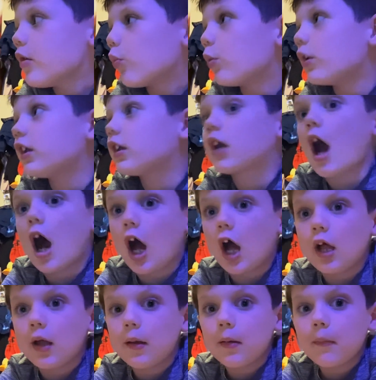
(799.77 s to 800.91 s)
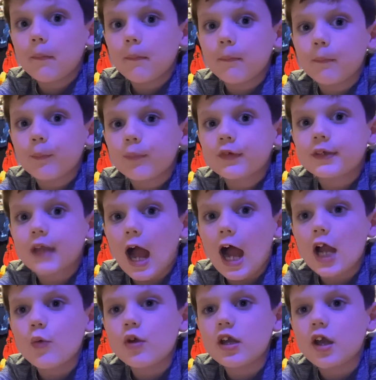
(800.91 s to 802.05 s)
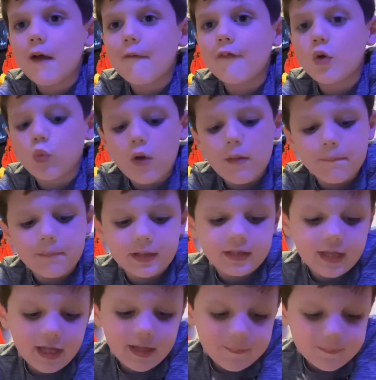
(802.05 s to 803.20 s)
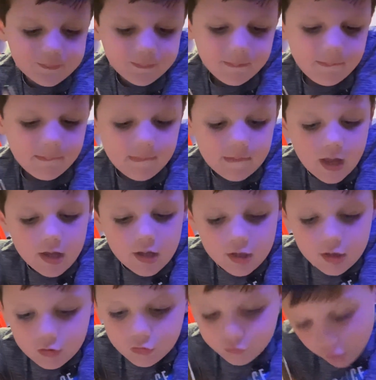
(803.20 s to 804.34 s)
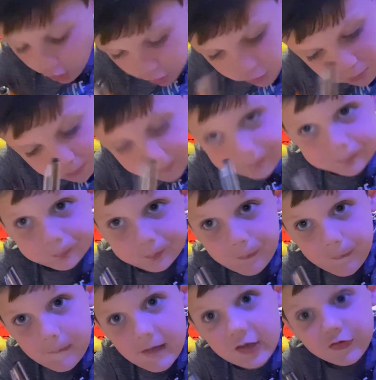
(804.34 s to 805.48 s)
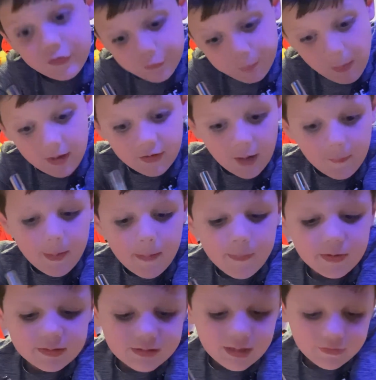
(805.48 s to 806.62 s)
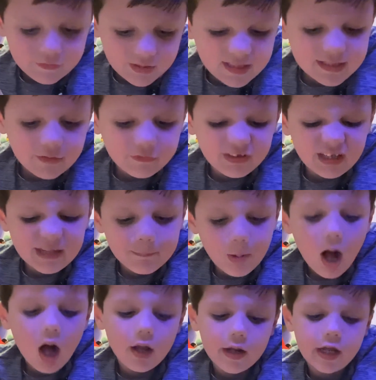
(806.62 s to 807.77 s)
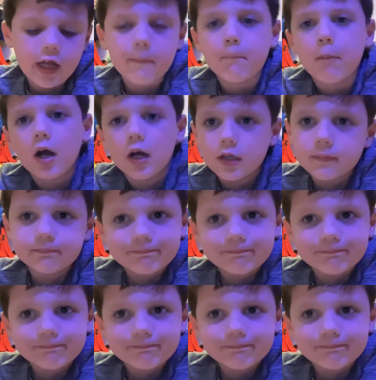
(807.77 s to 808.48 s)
We got Diary of a Wimpy Kid. So, but not by Big Disney. Disney bought it, but